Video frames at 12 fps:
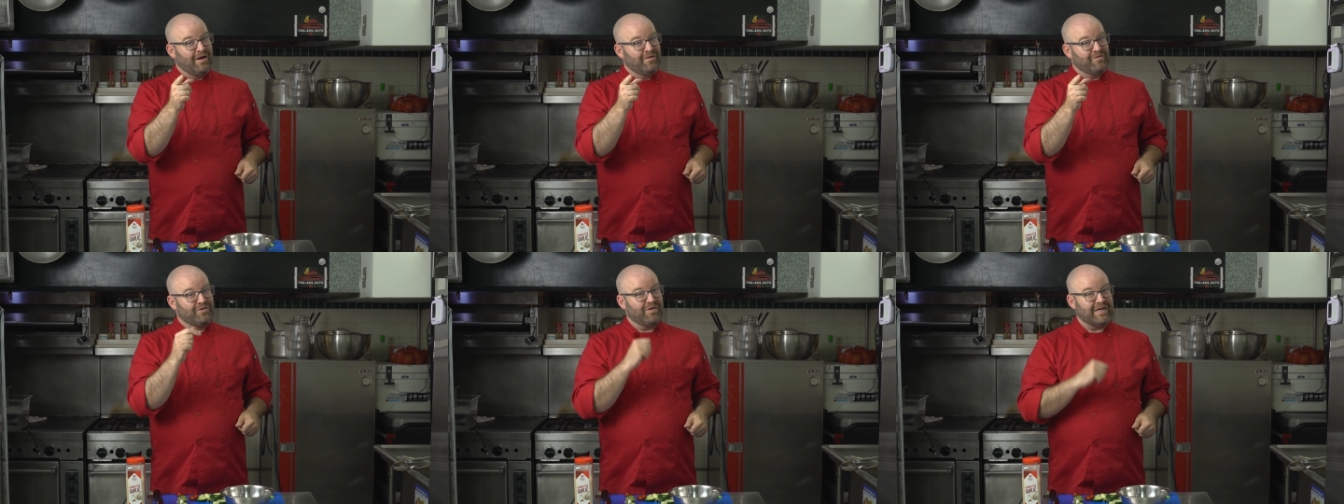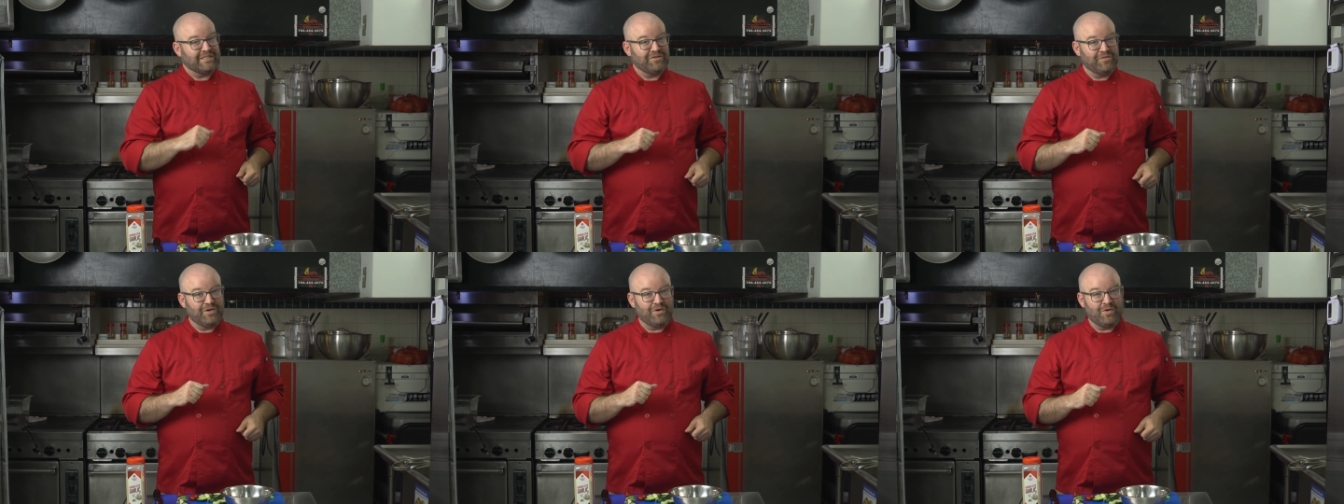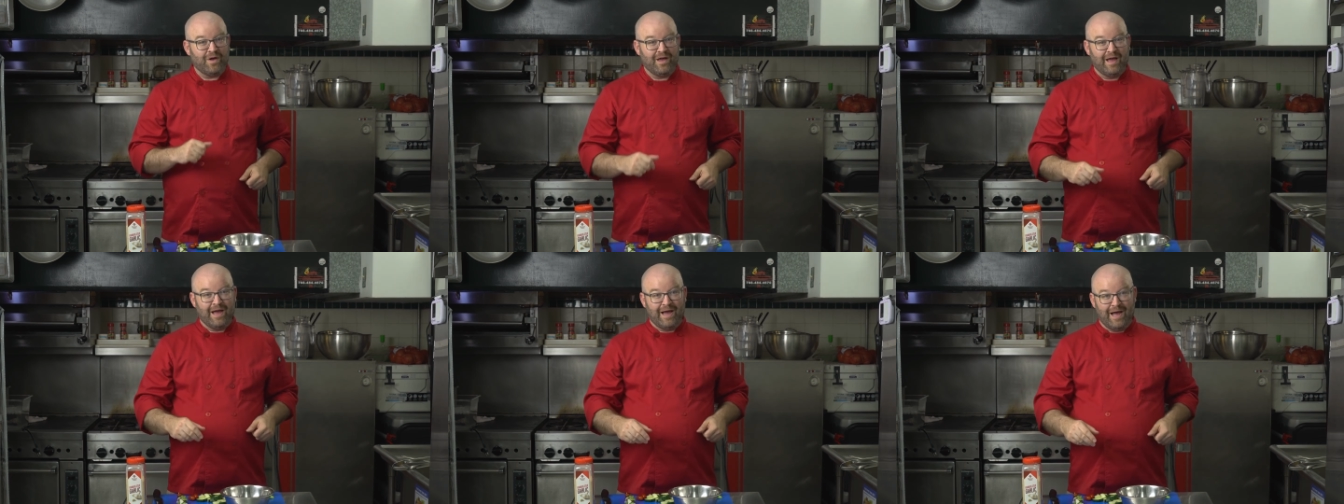For the rest of you,
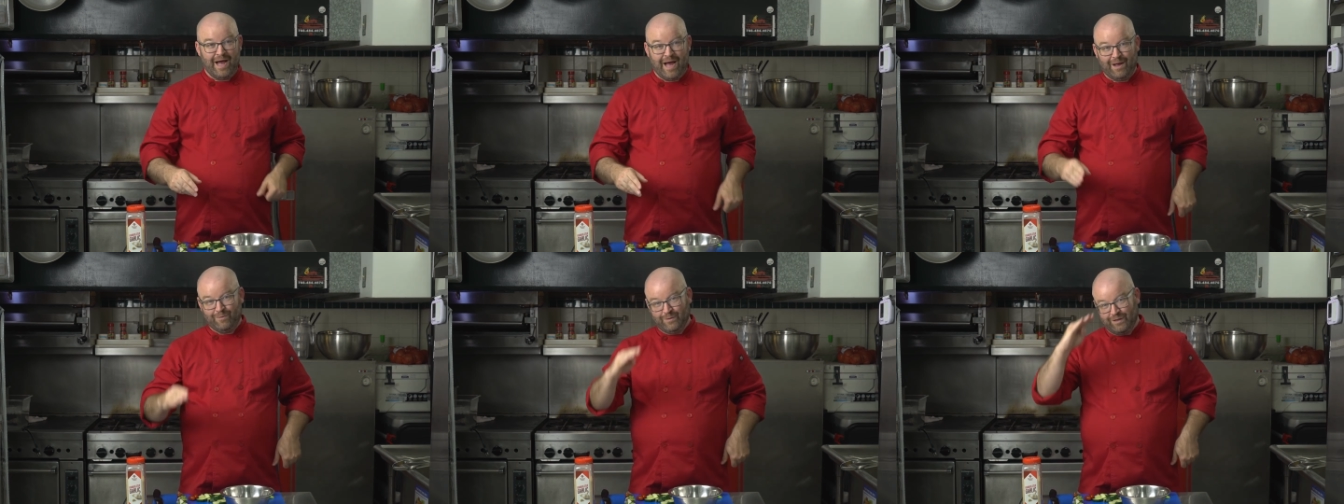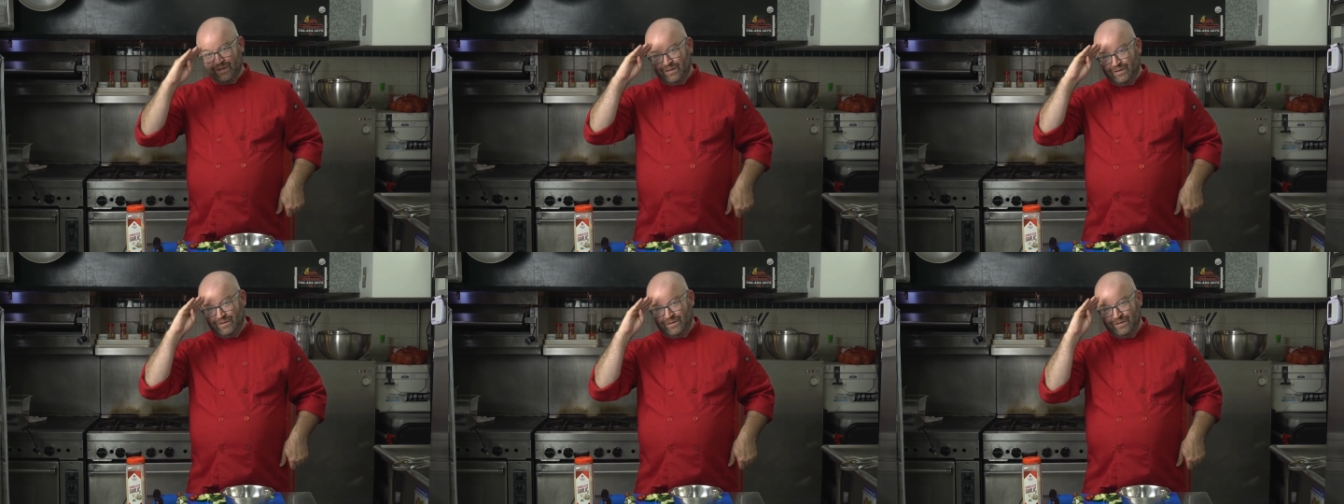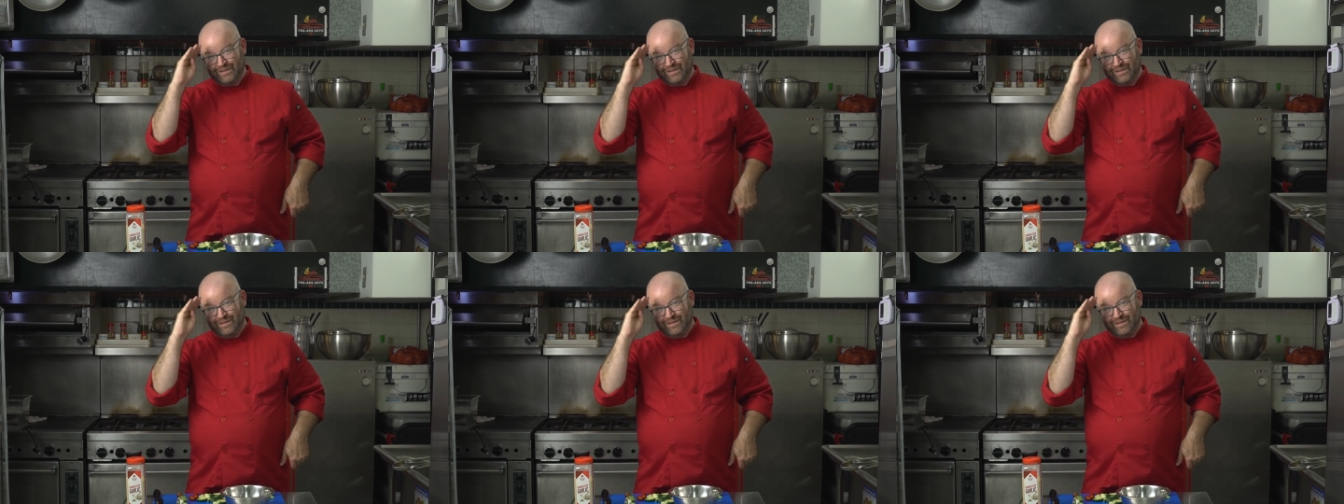I will